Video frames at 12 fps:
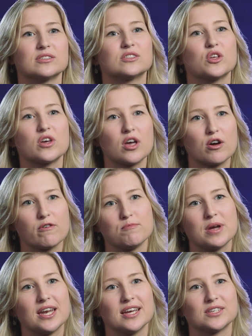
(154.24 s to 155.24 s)
So the kickoff
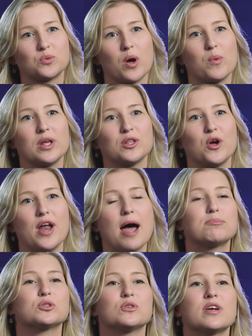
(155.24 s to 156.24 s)
meeting is where we learn
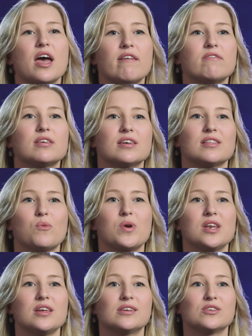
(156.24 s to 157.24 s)
absolutely everything that
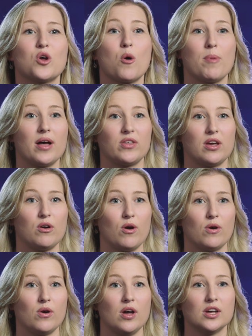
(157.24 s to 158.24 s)
we need to know about the
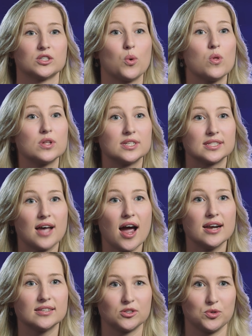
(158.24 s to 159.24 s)
hero. So all the
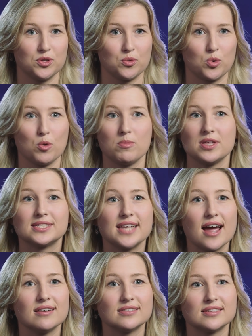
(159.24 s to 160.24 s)
designers are in the room, the
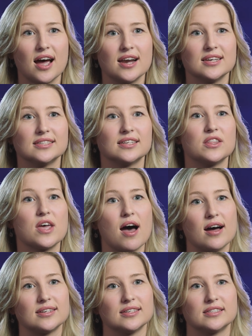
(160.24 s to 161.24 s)
sound designers and the
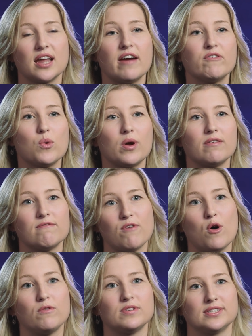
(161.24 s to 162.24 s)
artists, everyone
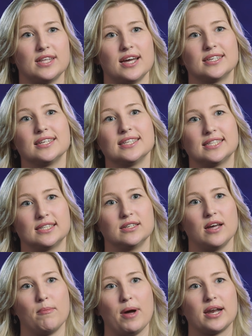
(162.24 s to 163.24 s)
involved is there to
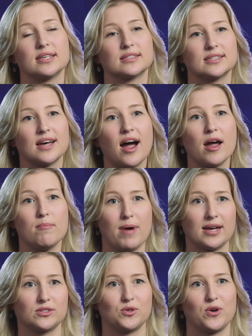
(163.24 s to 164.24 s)
listen about his entire
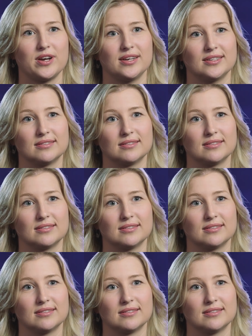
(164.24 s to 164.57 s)
backstory.